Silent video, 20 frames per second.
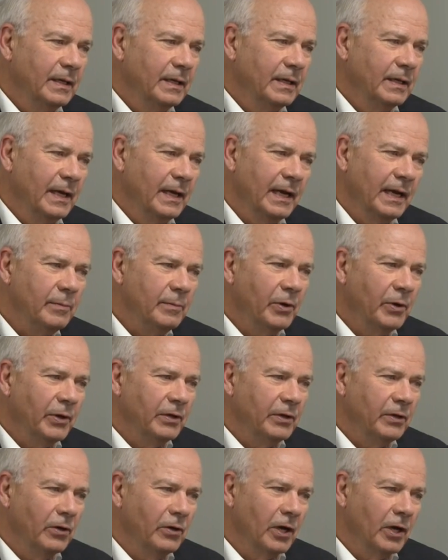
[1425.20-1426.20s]
Did
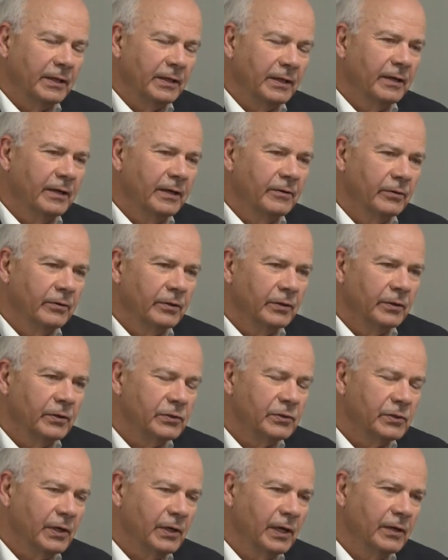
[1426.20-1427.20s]
anybody not get hurt in
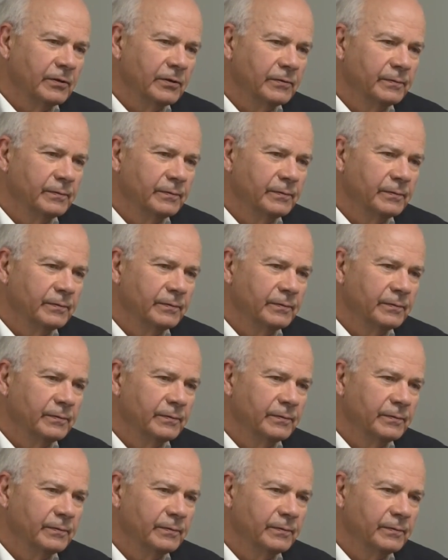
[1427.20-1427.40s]
this case?